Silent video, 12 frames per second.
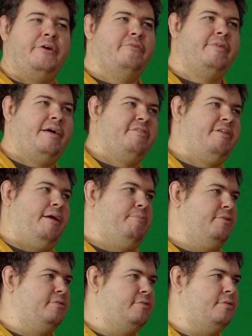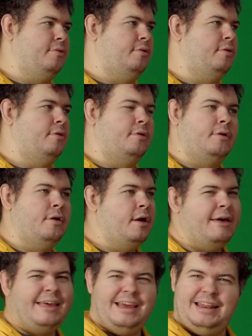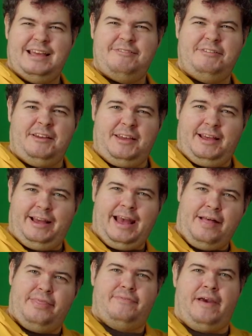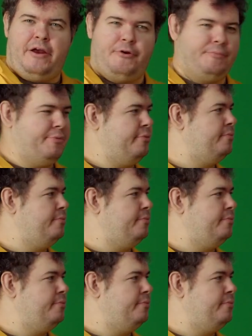of that statement, he needs to get the variable.